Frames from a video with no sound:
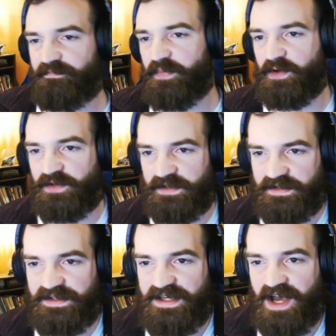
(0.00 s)
purchased
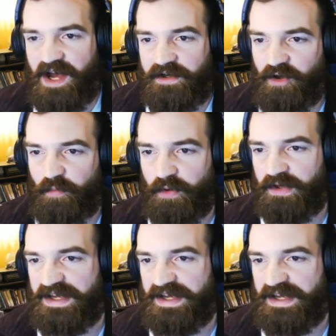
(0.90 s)
the audiobook